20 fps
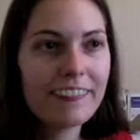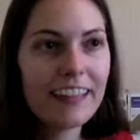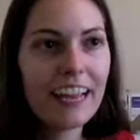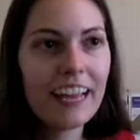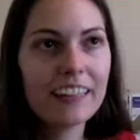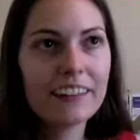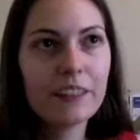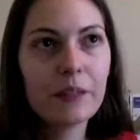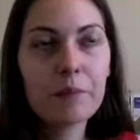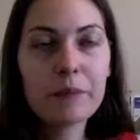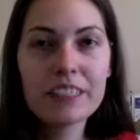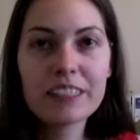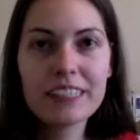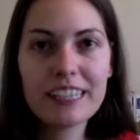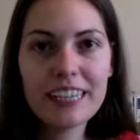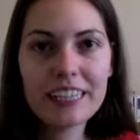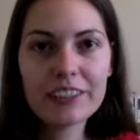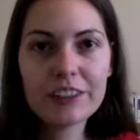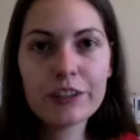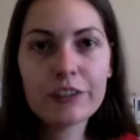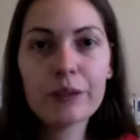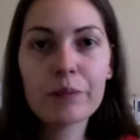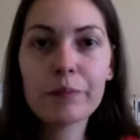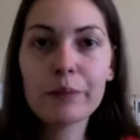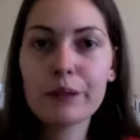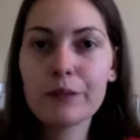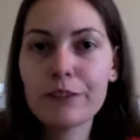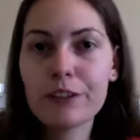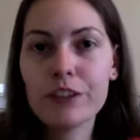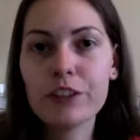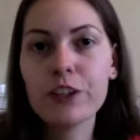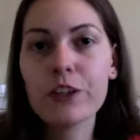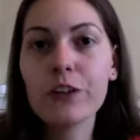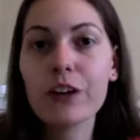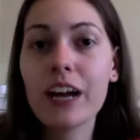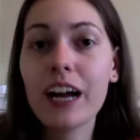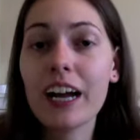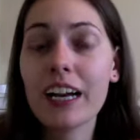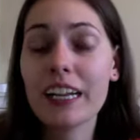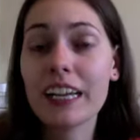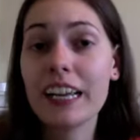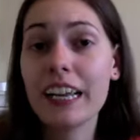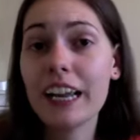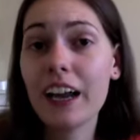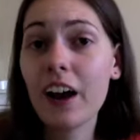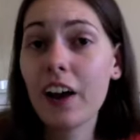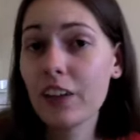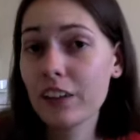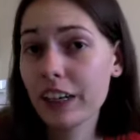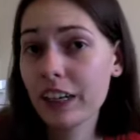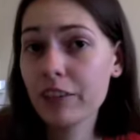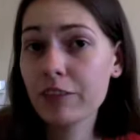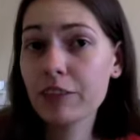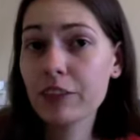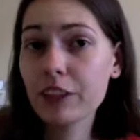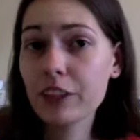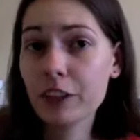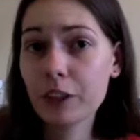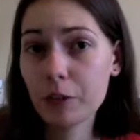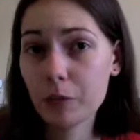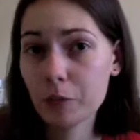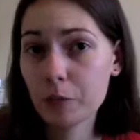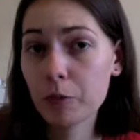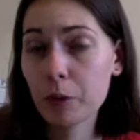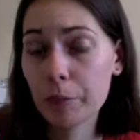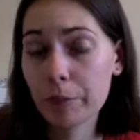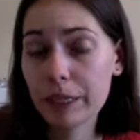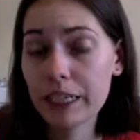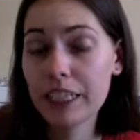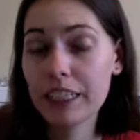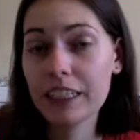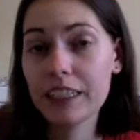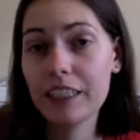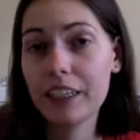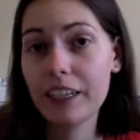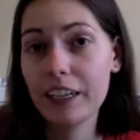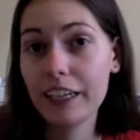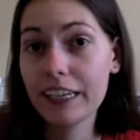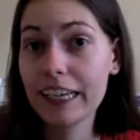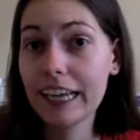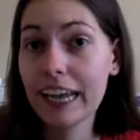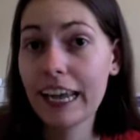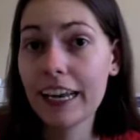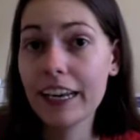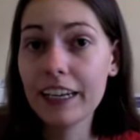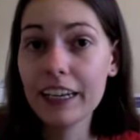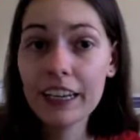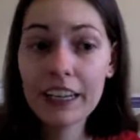that the mistakes of the previous Hokage are never repeated again.